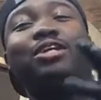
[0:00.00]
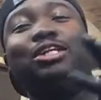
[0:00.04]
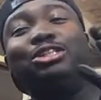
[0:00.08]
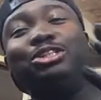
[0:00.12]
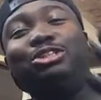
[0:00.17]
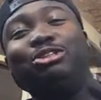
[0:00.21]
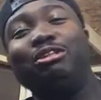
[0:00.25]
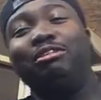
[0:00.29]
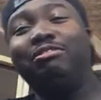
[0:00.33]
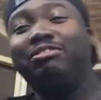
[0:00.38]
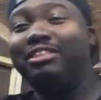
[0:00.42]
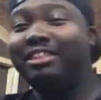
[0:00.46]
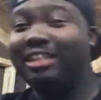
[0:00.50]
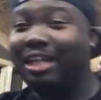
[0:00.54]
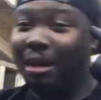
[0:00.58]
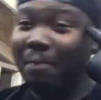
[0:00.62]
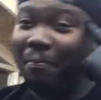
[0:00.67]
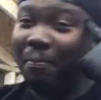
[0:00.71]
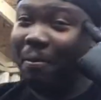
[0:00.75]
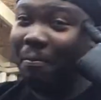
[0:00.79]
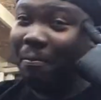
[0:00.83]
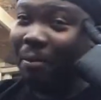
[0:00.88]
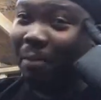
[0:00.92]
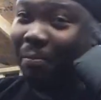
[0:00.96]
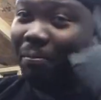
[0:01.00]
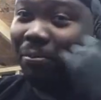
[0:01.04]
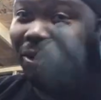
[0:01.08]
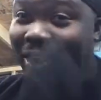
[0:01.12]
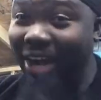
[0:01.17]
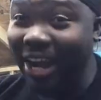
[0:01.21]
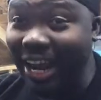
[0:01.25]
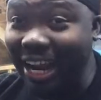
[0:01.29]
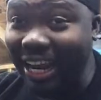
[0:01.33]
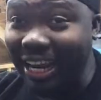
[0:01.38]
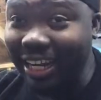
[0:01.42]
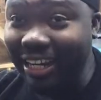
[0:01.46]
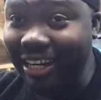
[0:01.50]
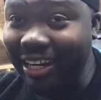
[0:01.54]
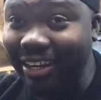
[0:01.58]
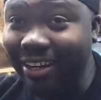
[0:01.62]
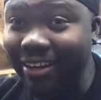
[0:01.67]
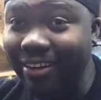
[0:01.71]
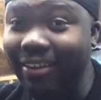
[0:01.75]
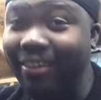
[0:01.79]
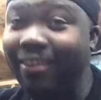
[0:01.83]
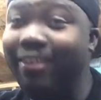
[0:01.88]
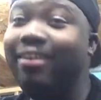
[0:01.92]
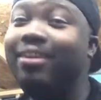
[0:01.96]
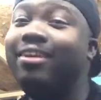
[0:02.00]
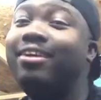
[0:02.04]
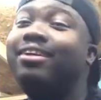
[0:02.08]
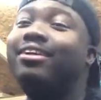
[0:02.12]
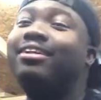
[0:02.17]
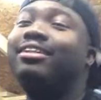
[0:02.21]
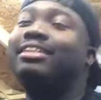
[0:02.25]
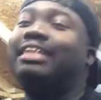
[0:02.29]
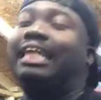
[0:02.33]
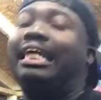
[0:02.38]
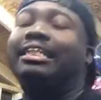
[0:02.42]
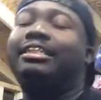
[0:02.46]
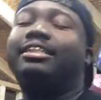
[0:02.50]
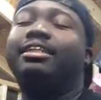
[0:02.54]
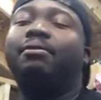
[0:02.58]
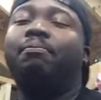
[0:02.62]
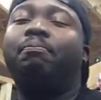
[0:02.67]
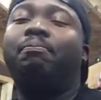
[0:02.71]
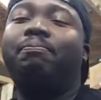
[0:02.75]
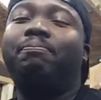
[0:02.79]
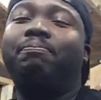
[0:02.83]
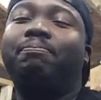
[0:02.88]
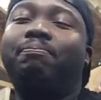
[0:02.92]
a drift setup in my brain. That's a